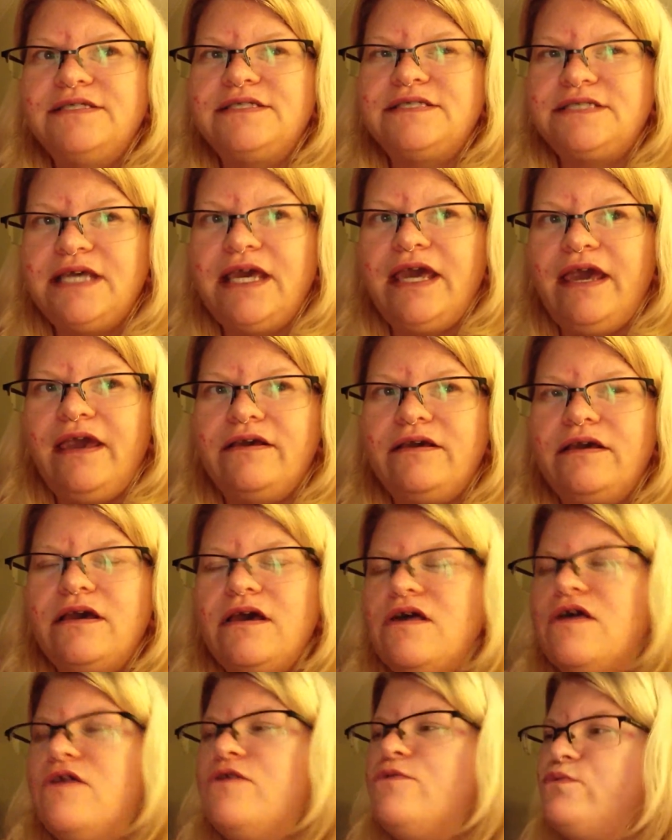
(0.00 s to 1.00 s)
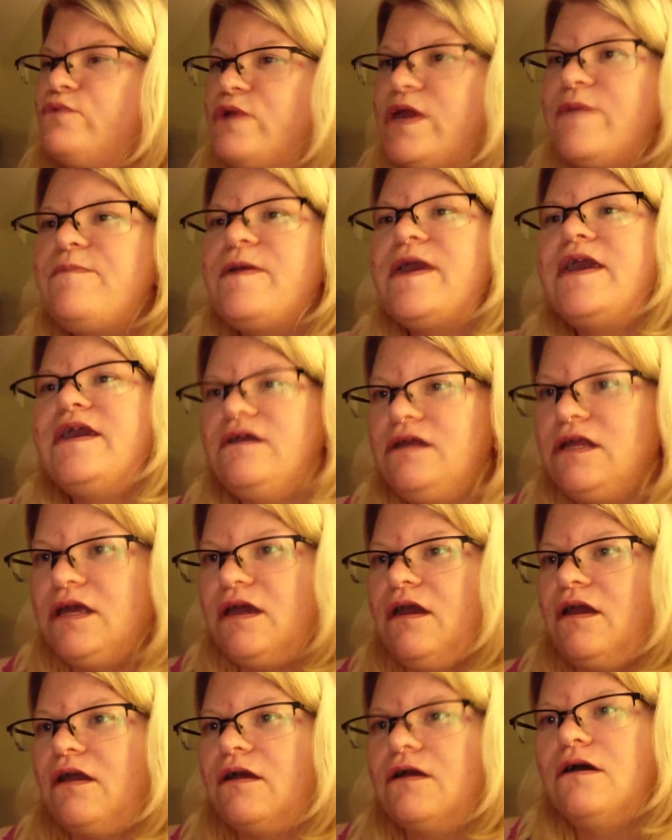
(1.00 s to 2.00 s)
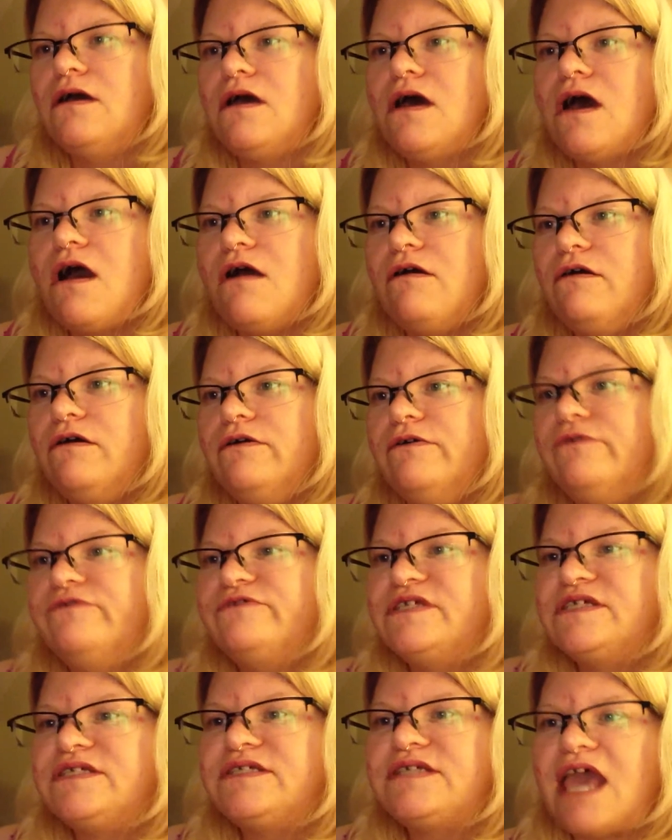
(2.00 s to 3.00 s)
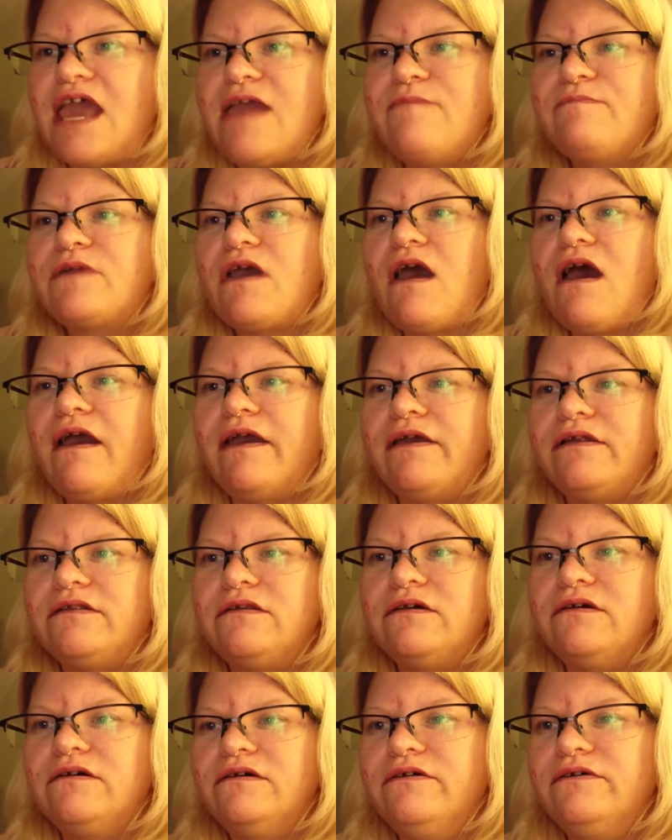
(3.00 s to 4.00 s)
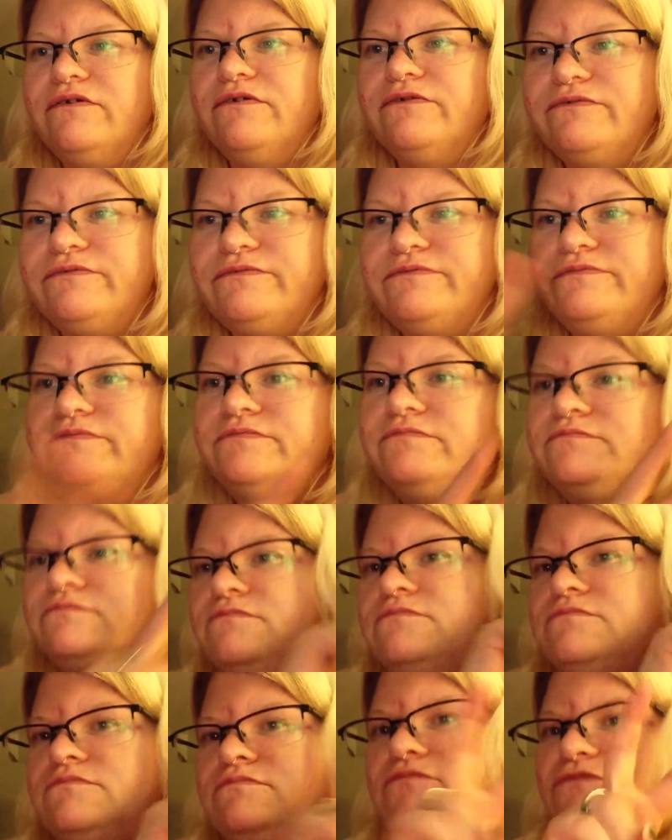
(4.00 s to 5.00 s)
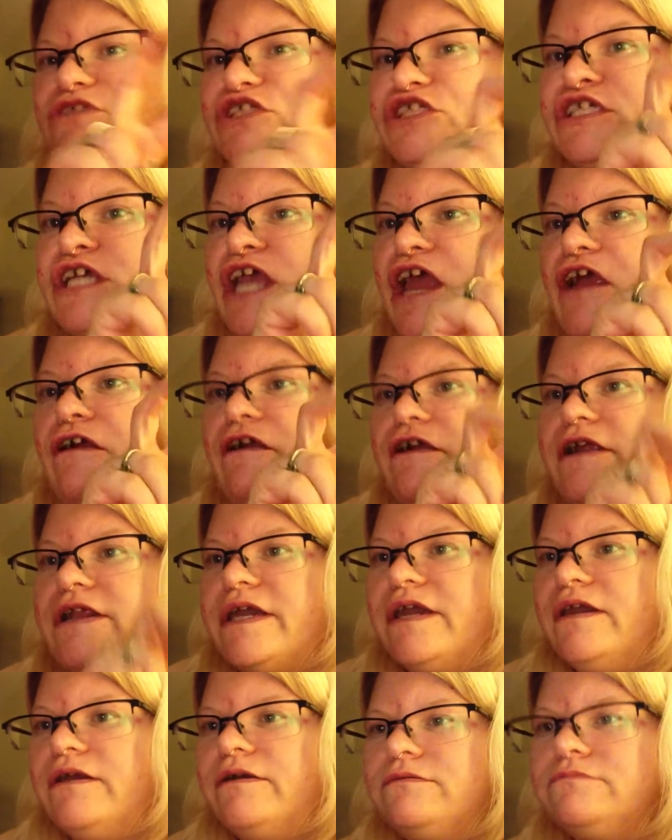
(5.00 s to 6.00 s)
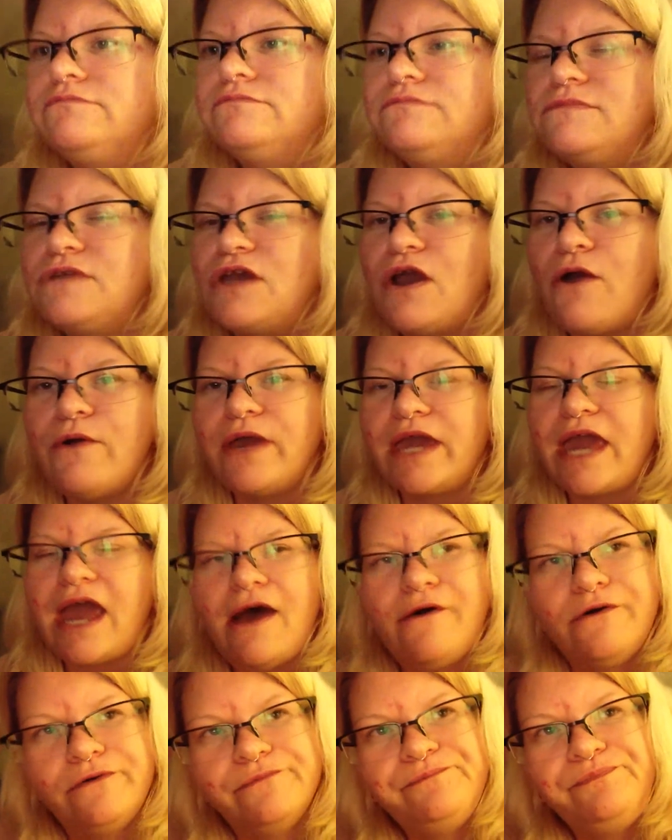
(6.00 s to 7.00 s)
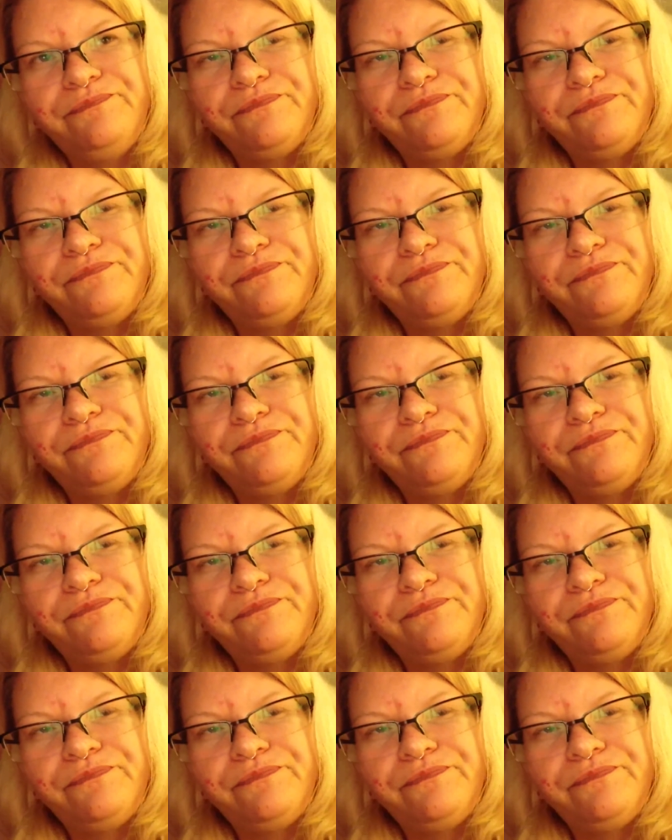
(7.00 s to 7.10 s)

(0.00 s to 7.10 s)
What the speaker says: see repeating of the same kind of charity going out